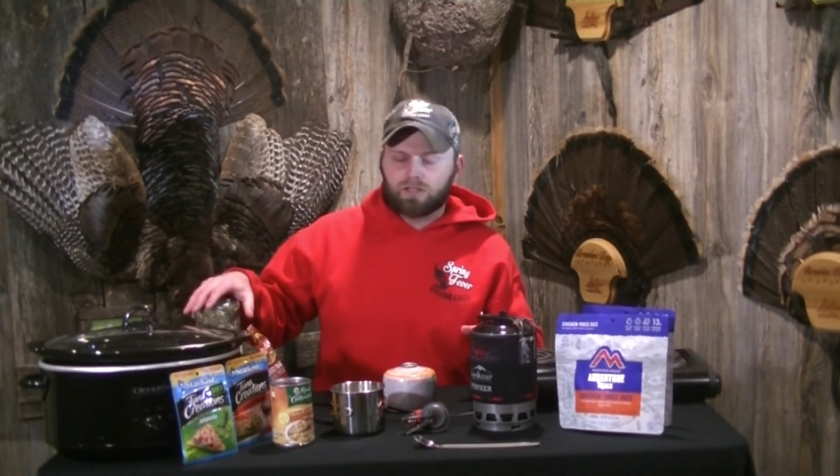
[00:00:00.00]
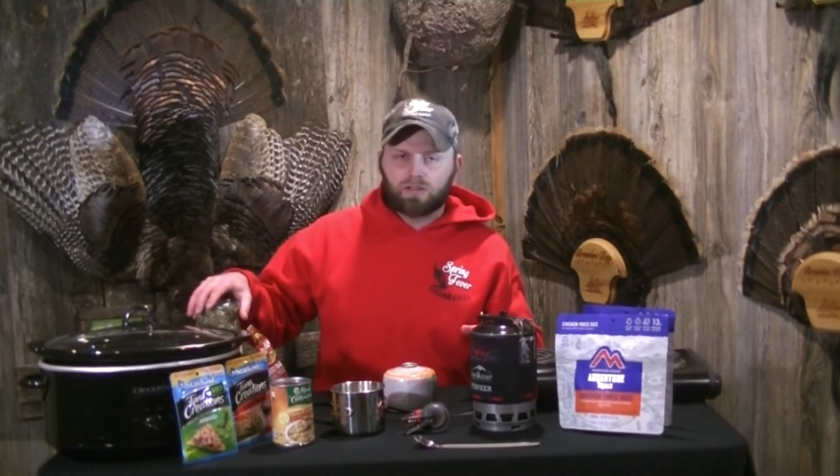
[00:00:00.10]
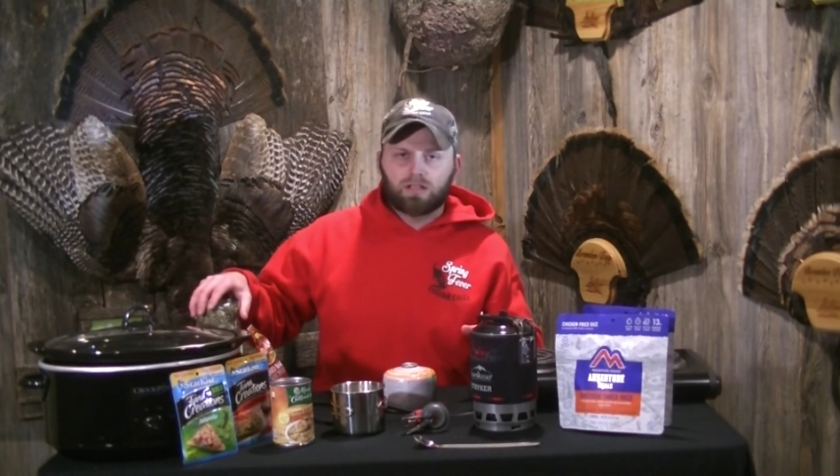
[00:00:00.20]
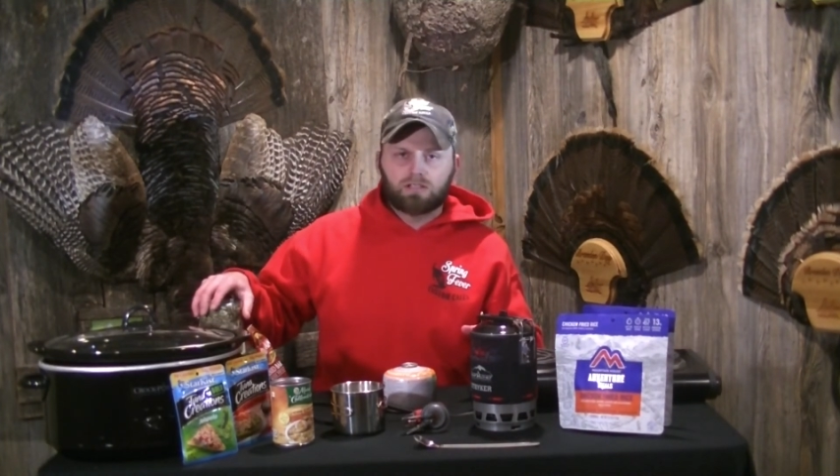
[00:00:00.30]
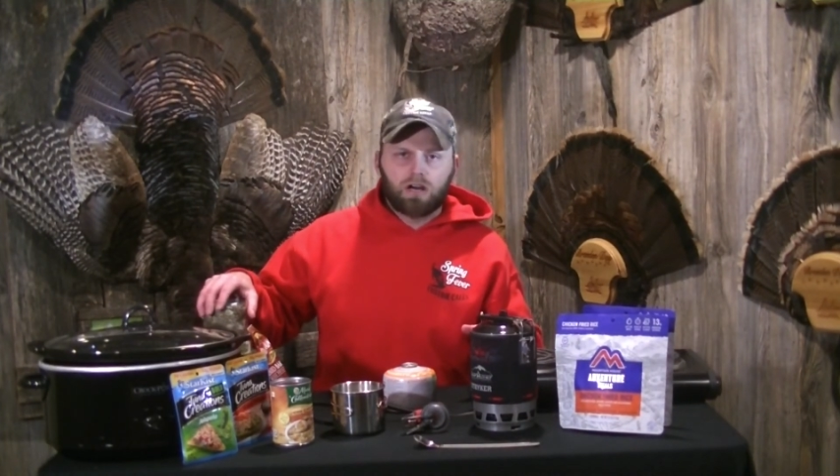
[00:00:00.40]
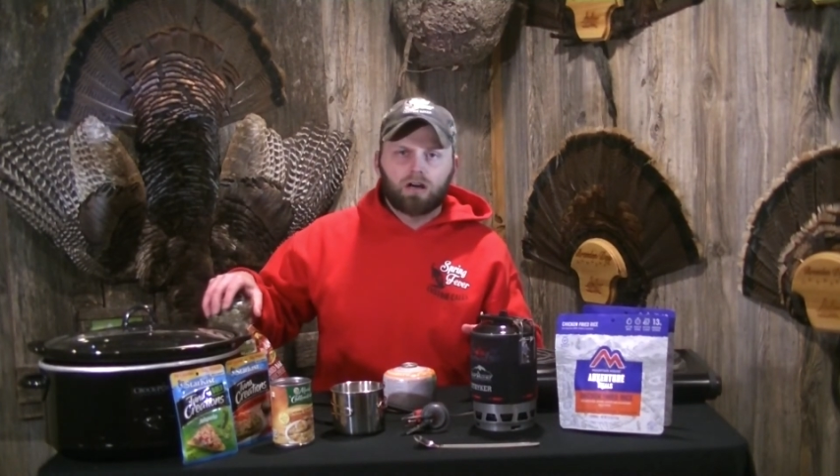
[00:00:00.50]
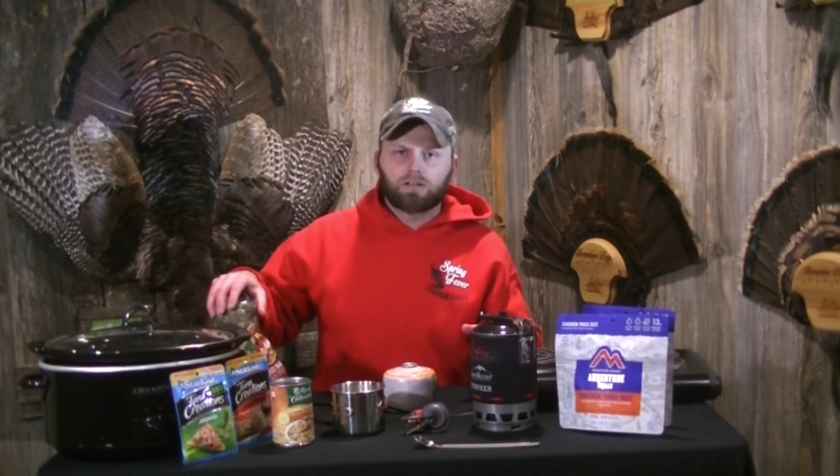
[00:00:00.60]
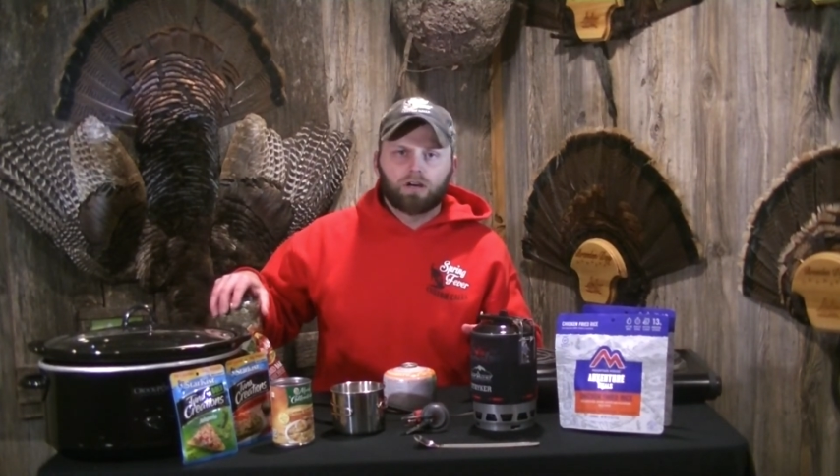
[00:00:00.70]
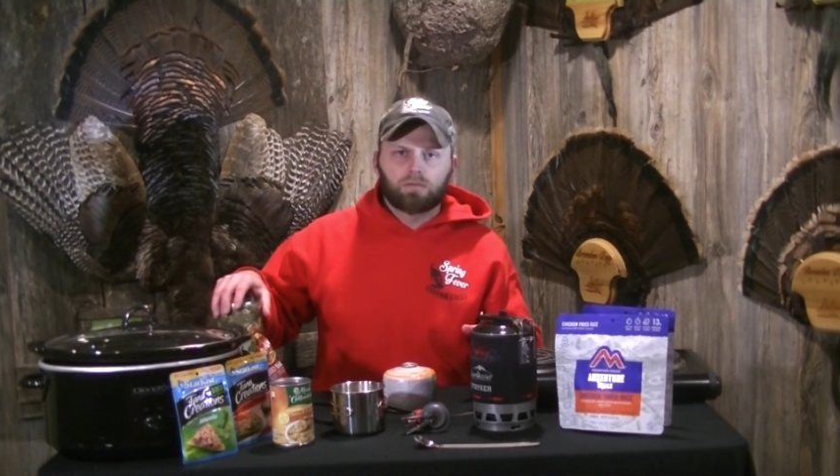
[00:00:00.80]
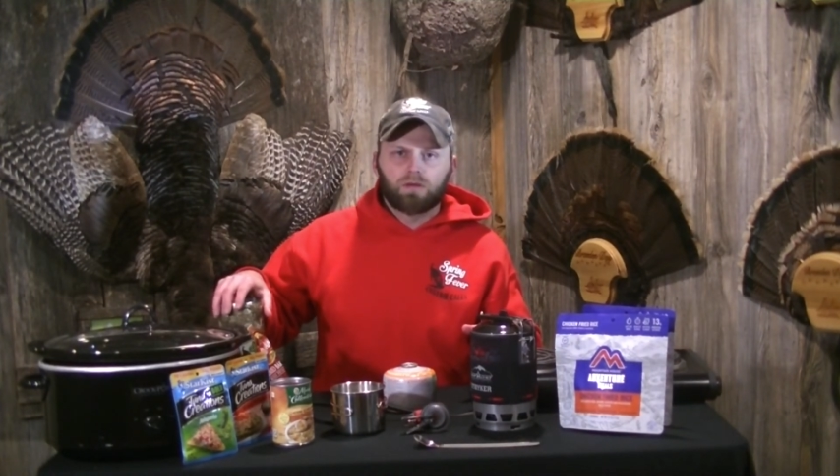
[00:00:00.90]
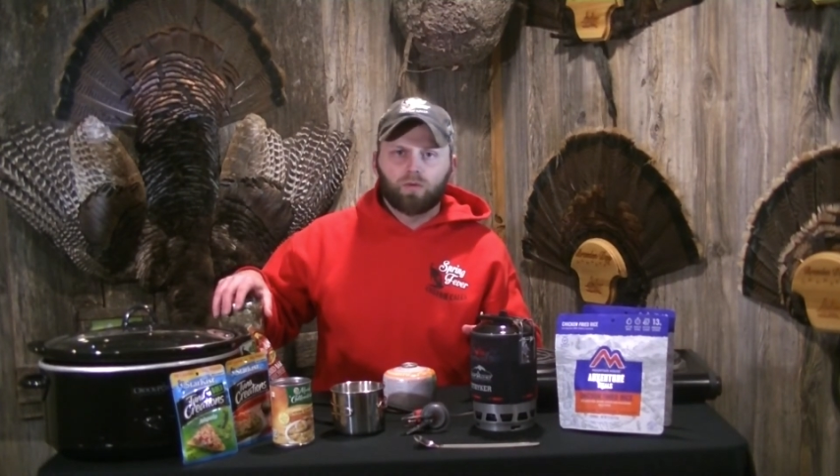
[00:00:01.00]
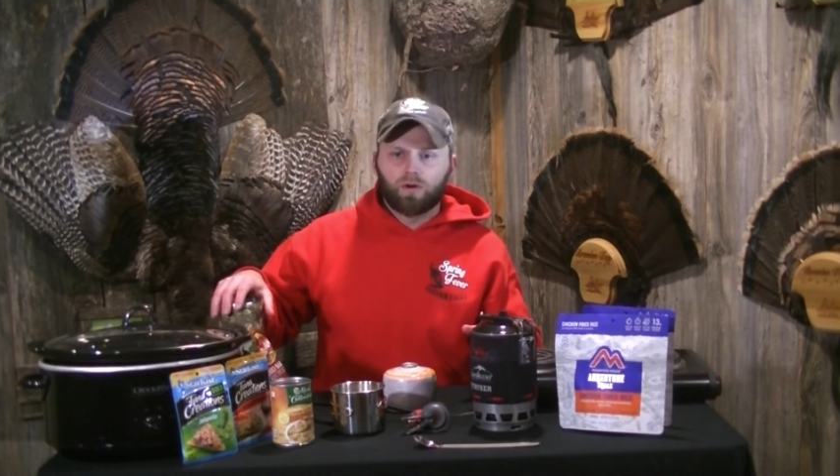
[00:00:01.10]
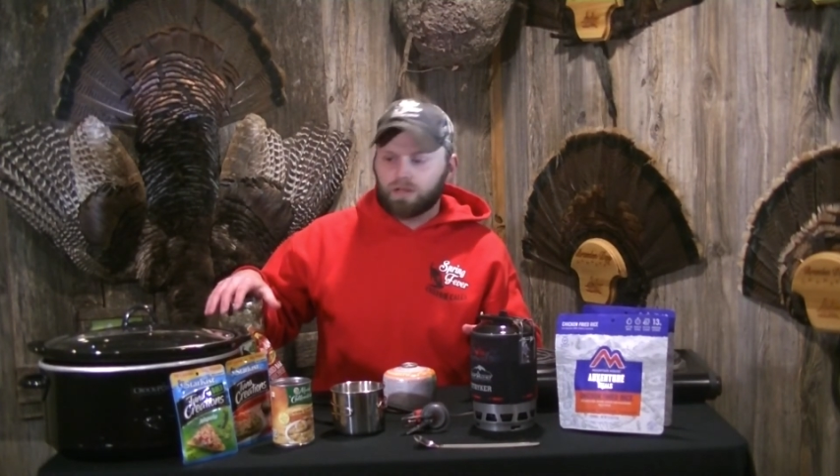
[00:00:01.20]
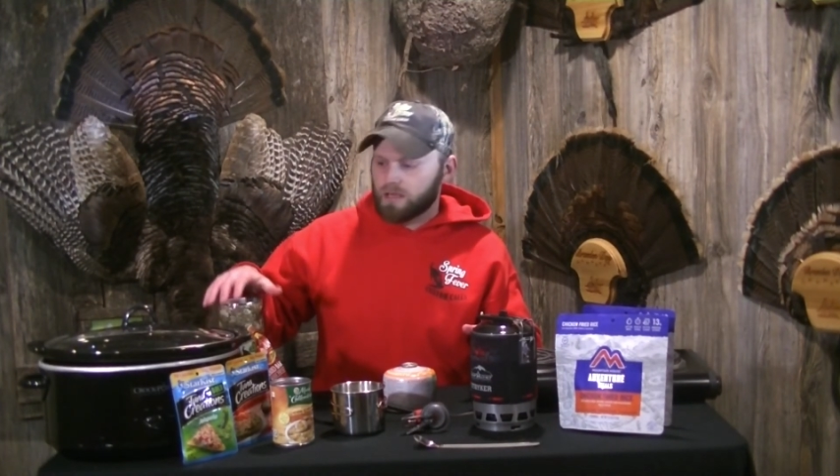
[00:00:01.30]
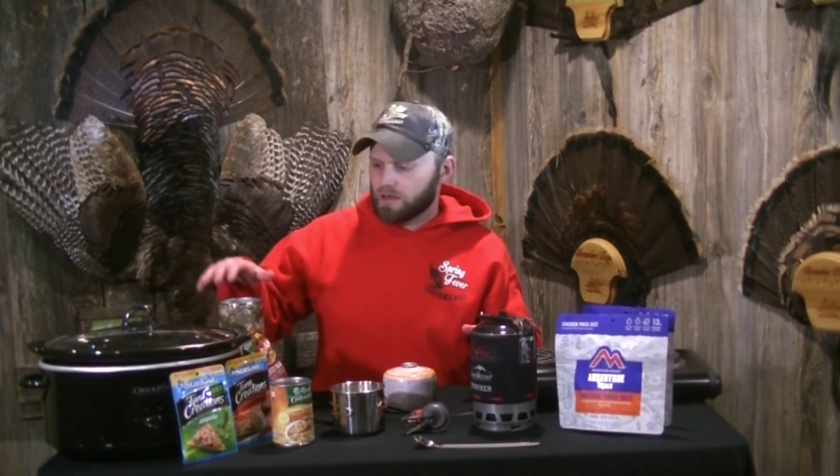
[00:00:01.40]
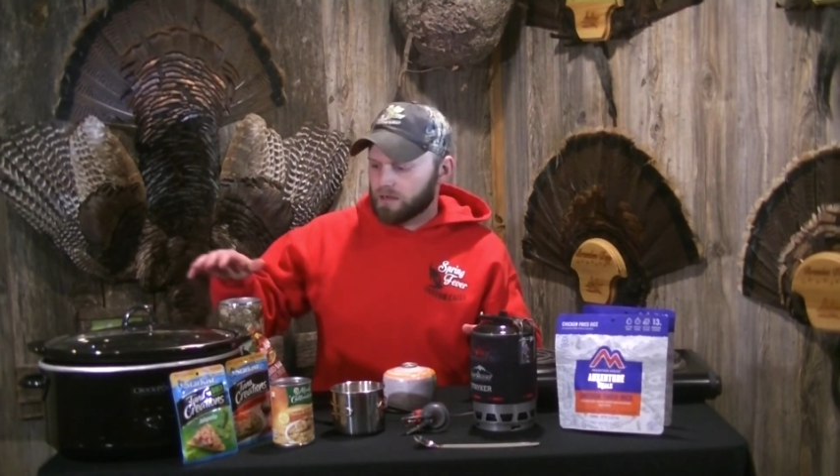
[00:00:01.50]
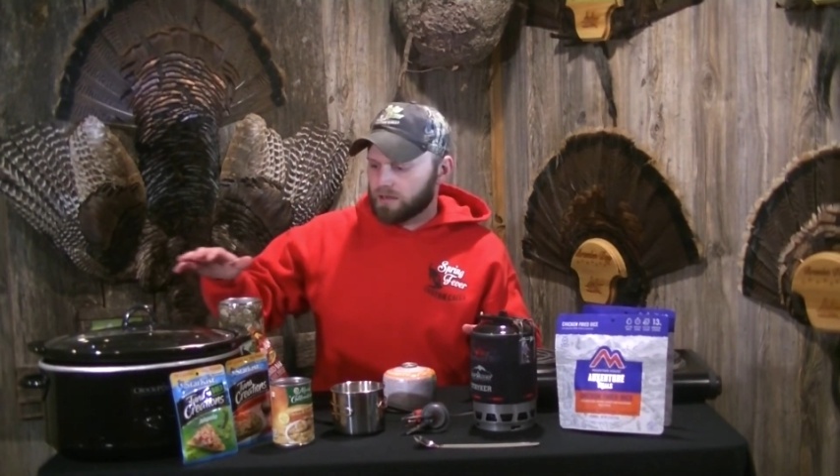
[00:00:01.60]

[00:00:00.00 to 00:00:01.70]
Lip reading: it dawned on me one